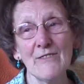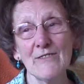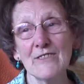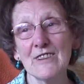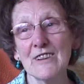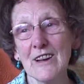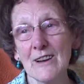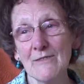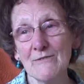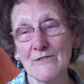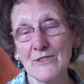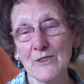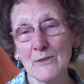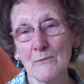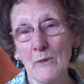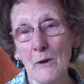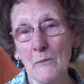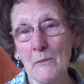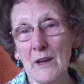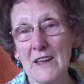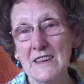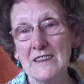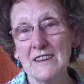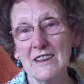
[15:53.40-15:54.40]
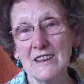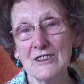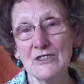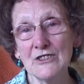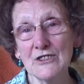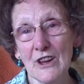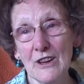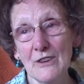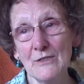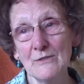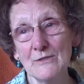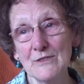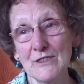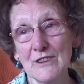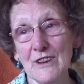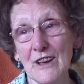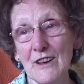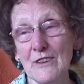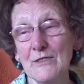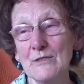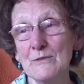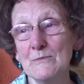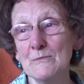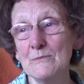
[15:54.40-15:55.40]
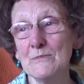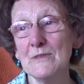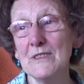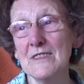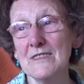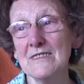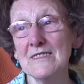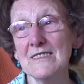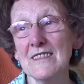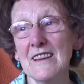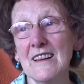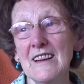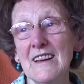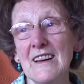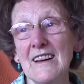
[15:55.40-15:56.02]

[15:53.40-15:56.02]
Having come from a mining town, Cowdenbeath,